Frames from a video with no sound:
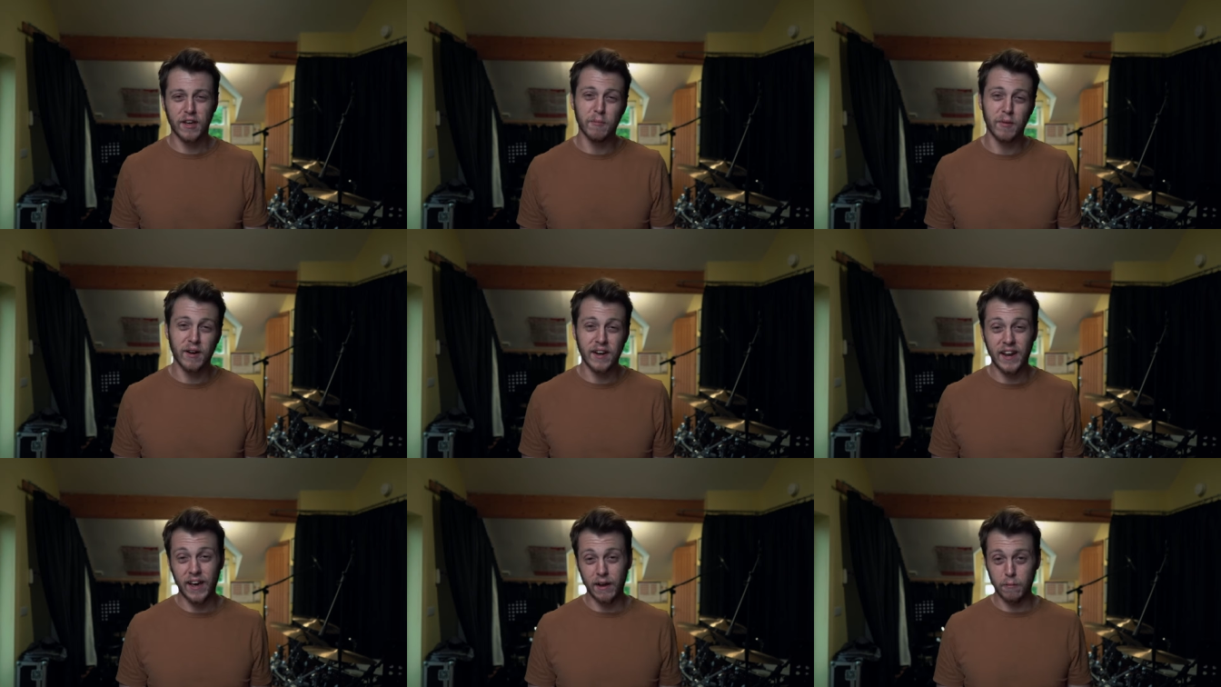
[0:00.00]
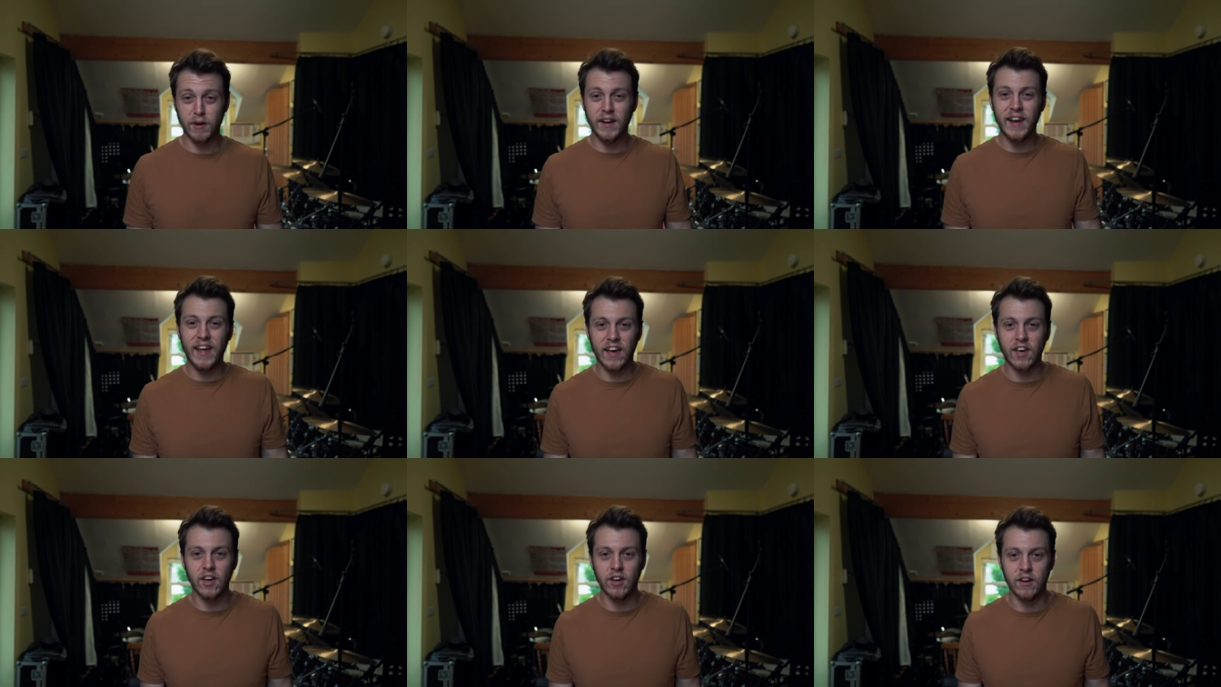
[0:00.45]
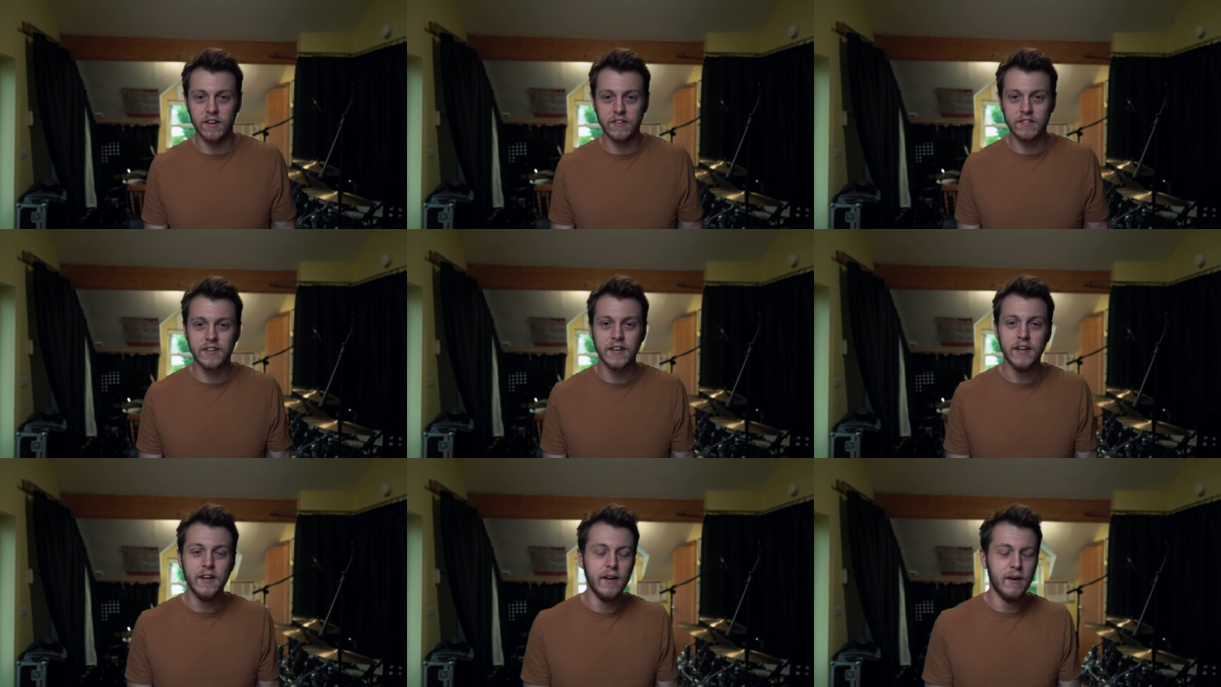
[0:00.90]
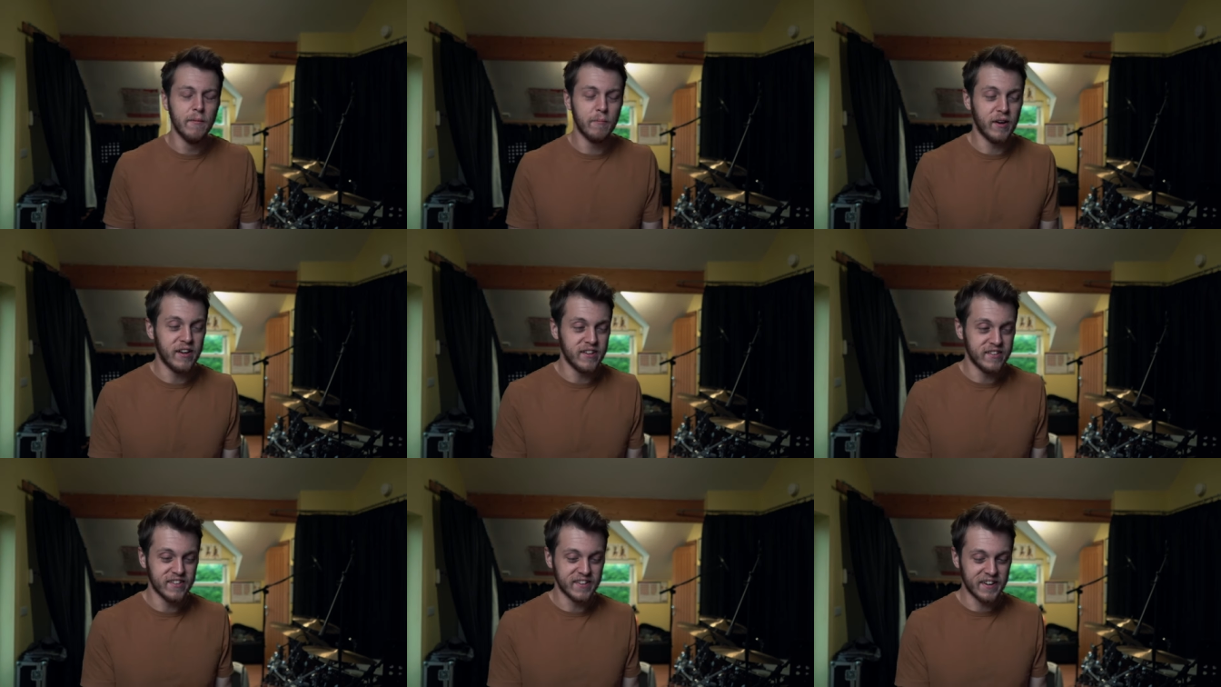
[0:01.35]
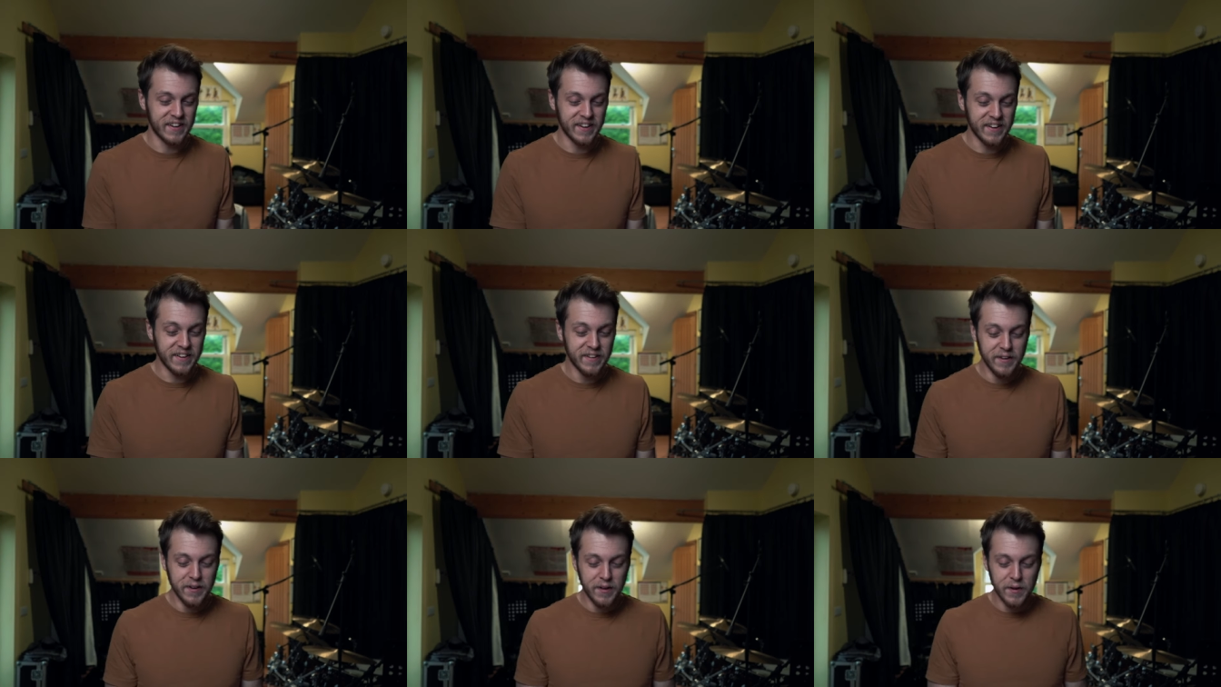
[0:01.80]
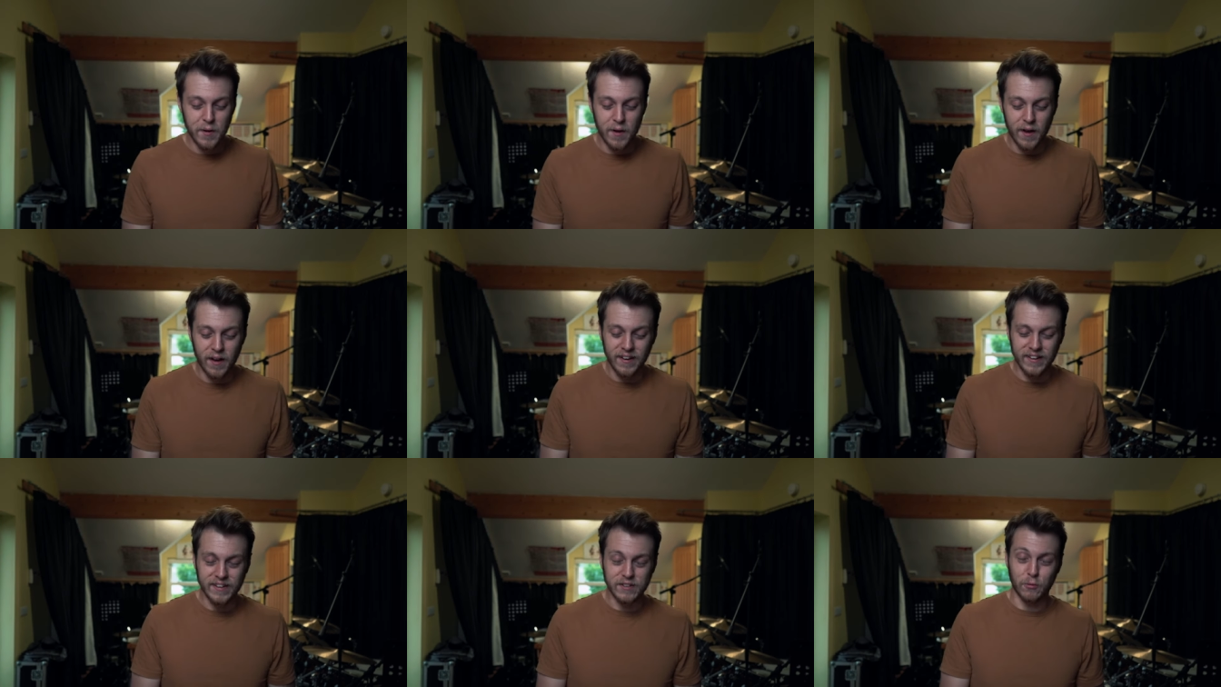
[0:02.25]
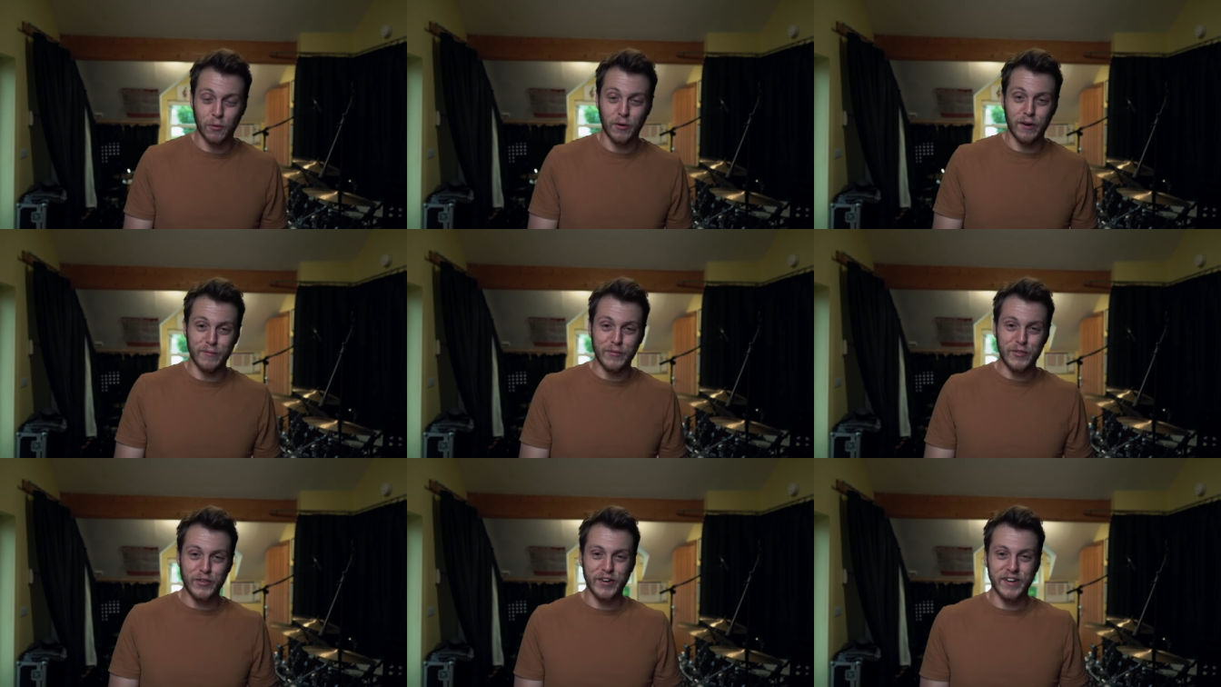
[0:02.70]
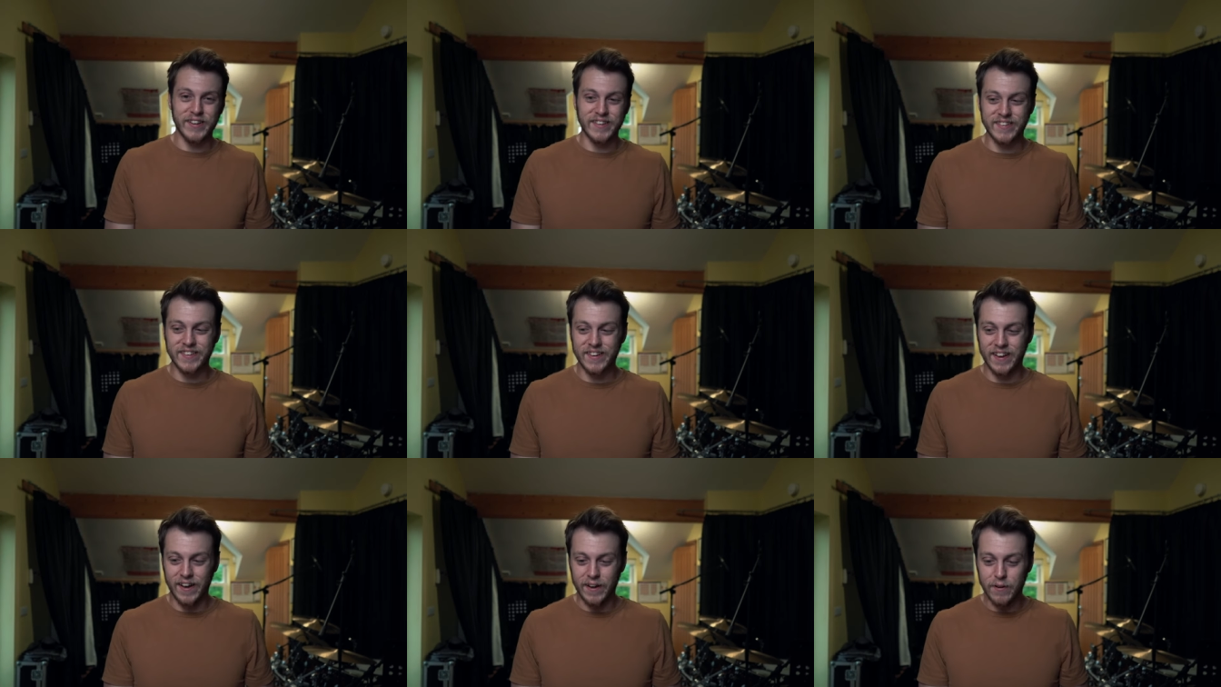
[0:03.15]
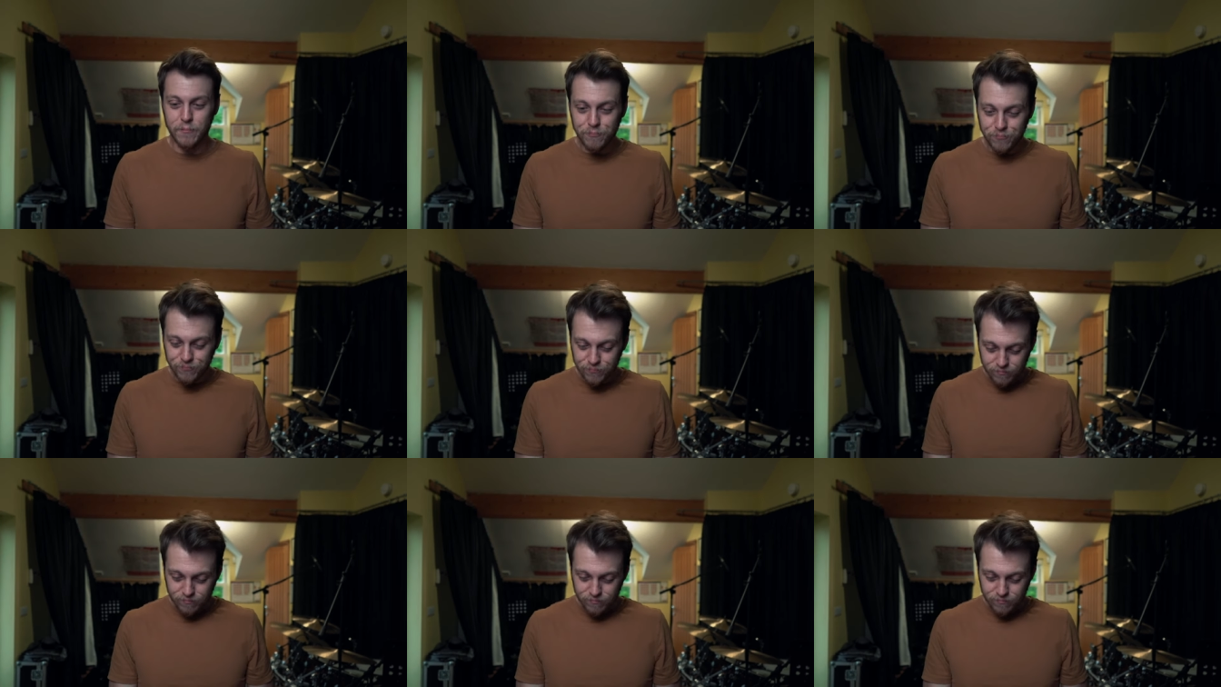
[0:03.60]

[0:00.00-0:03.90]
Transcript: in my neck. My neck hurts, basically, is what I'm trying to say.